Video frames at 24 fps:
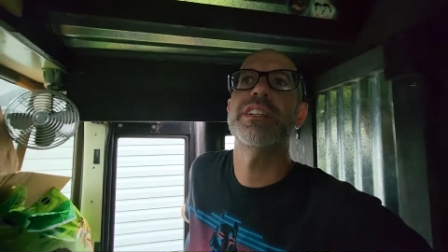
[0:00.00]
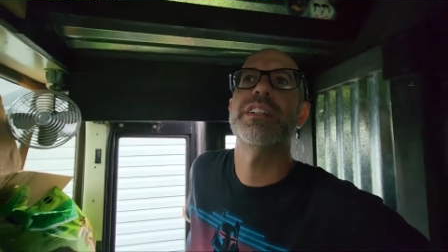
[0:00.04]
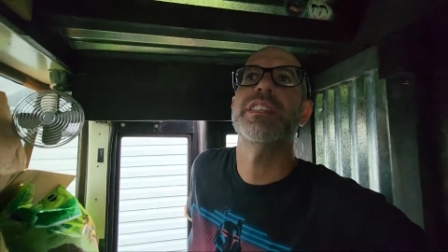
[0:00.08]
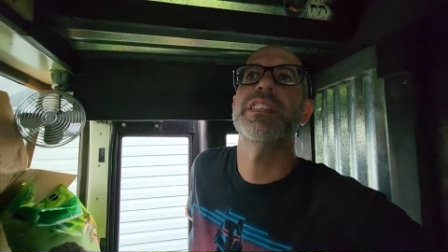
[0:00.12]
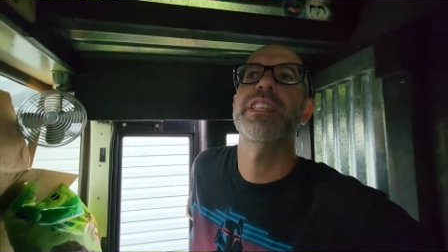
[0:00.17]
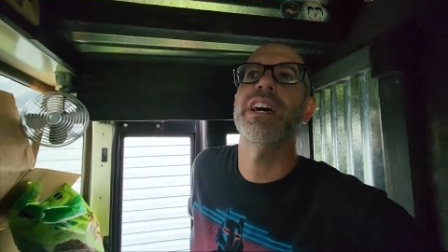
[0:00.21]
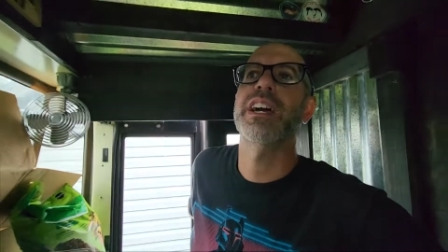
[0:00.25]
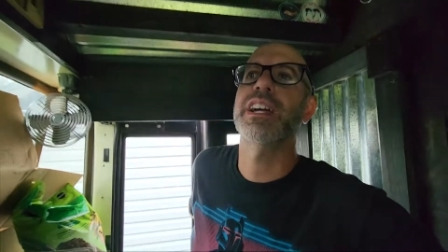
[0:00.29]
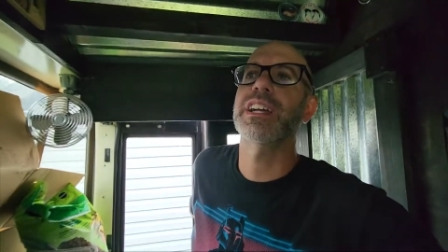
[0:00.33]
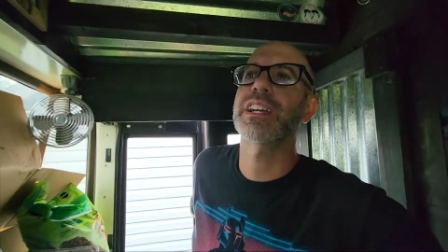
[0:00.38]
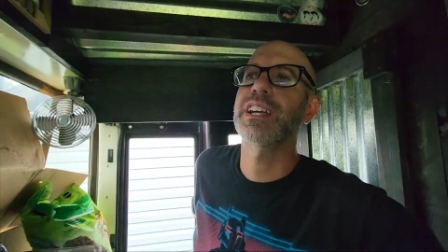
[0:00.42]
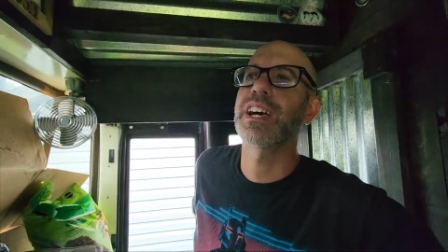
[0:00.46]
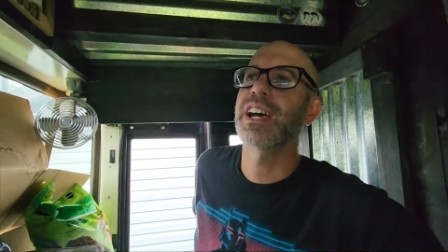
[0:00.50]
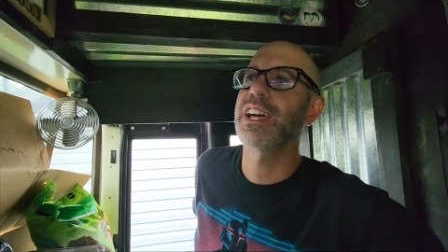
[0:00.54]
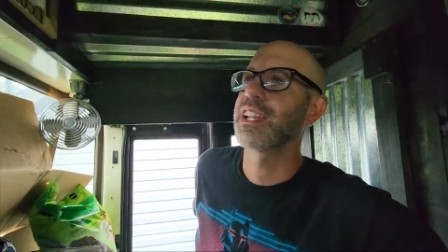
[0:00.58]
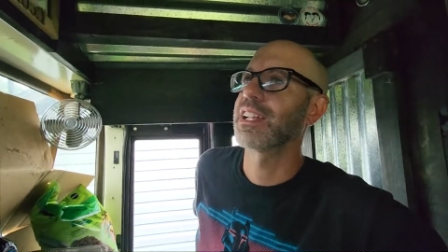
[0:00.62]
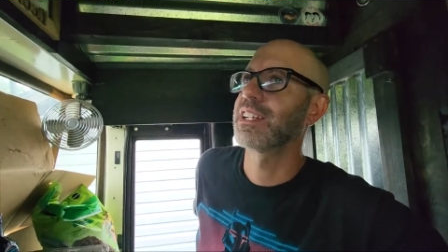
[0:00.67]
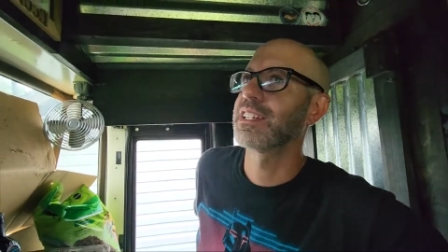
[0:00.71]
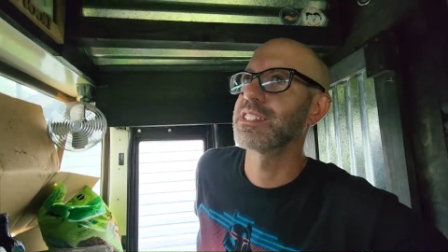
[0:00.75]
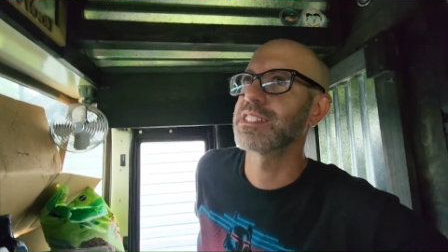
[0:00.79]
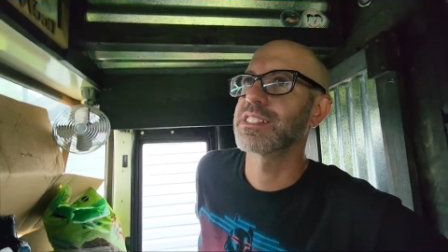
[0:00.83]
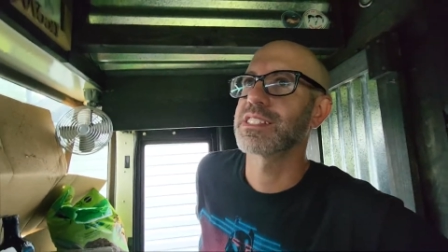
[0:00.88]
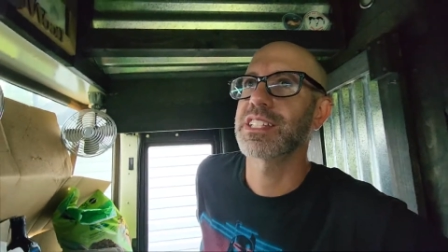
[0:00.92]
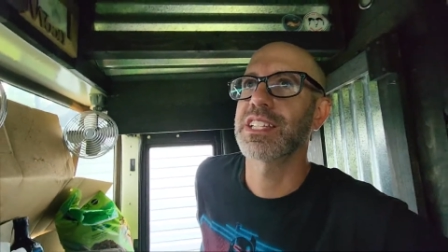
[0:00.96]
That kind
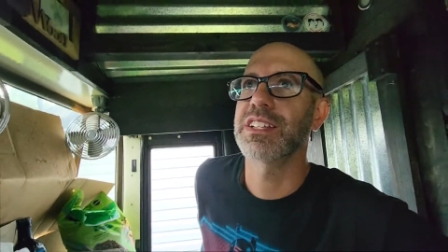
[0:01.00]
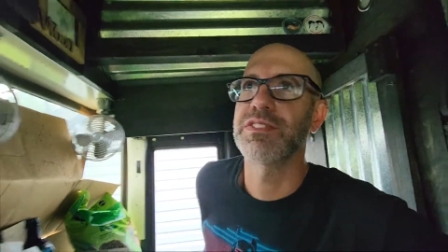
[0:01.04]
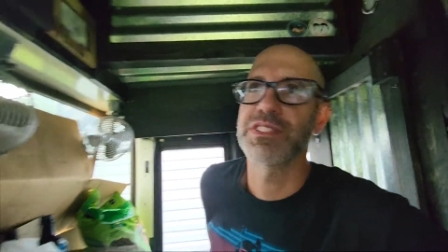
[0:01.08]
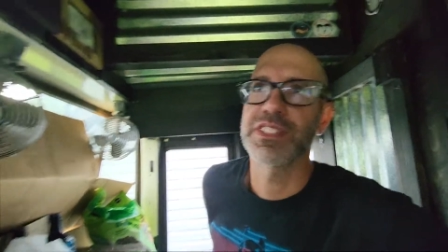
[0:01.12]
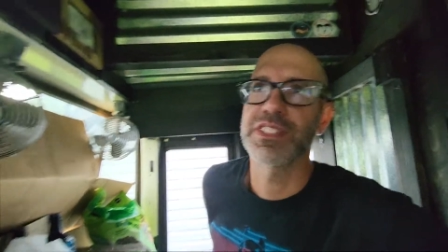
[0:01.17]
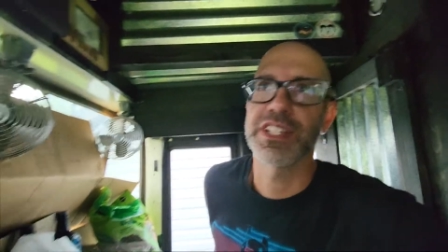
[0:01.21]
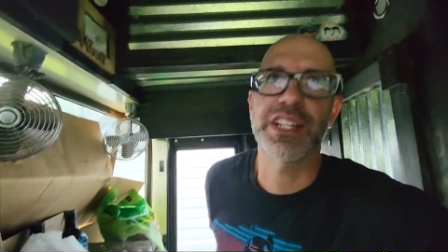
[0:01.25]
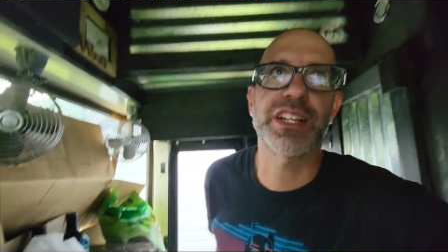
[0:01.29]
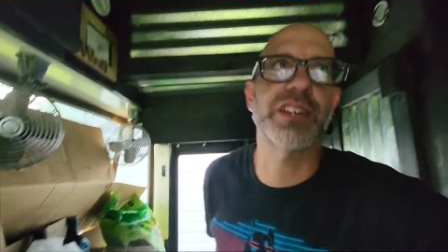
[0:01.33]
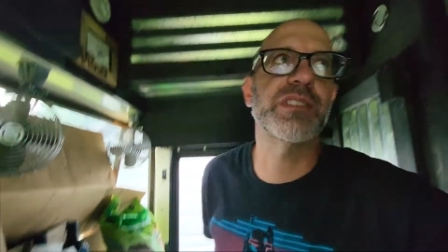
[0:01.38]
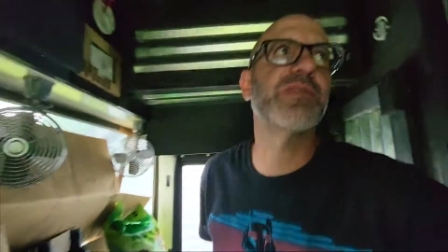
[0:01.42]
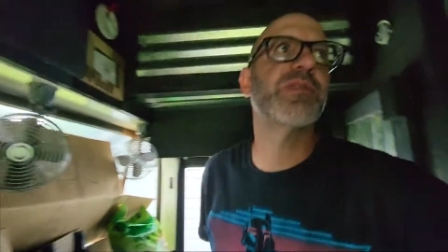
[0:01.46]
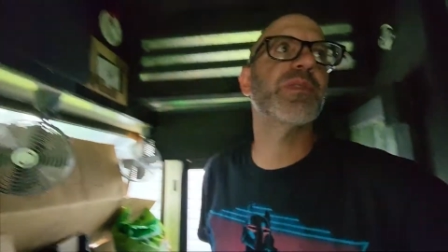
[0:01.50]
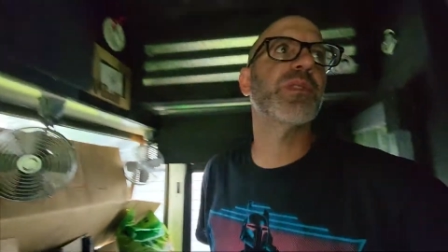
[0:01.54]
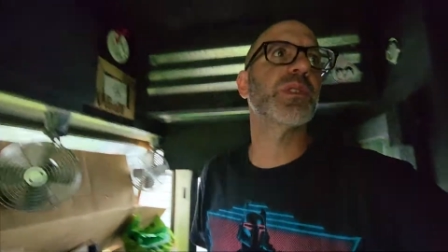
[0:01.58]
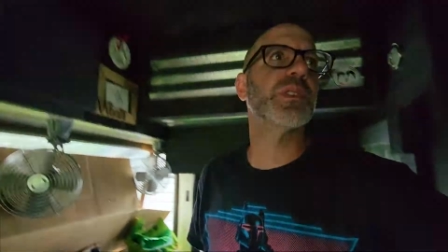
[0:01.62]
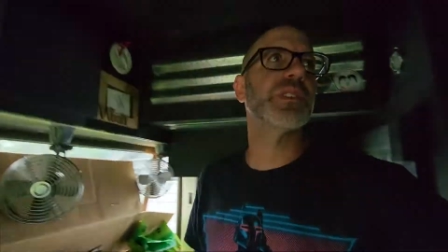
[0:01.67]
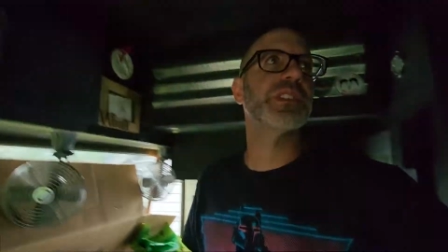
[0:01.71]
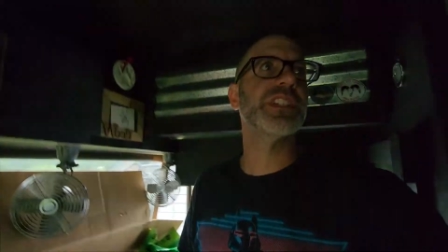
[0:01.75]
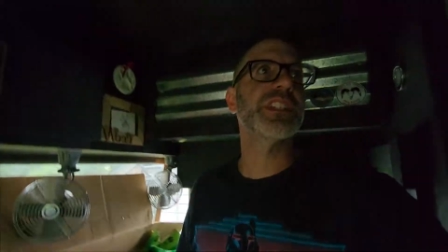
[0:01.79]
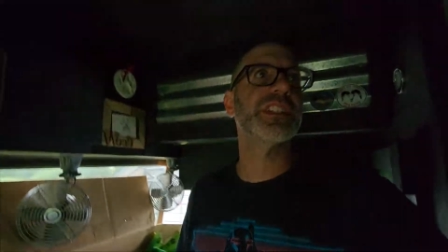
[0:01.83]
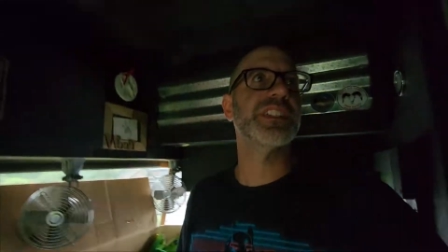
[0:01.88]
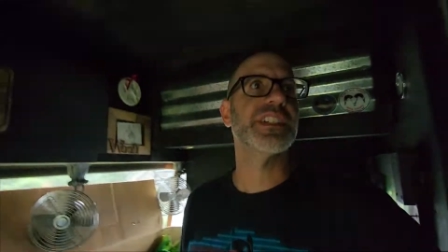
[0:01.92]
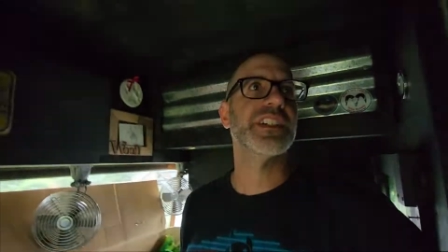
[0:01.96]
of just gives like a full
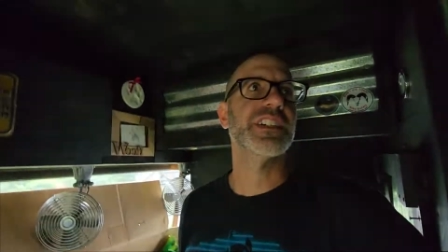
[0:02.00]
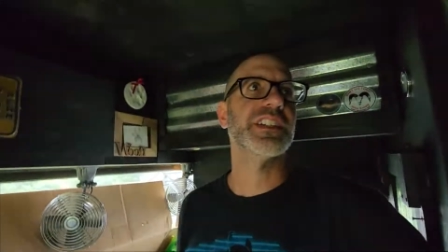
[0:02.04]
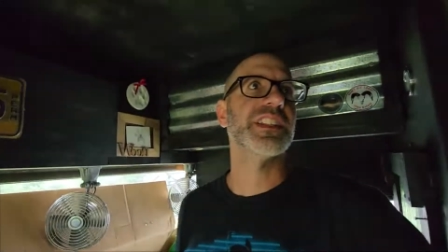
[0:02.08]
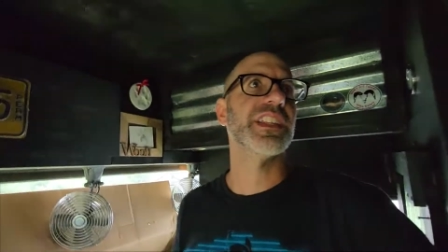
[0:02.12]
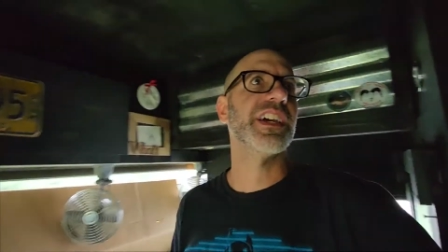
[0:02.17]
detailed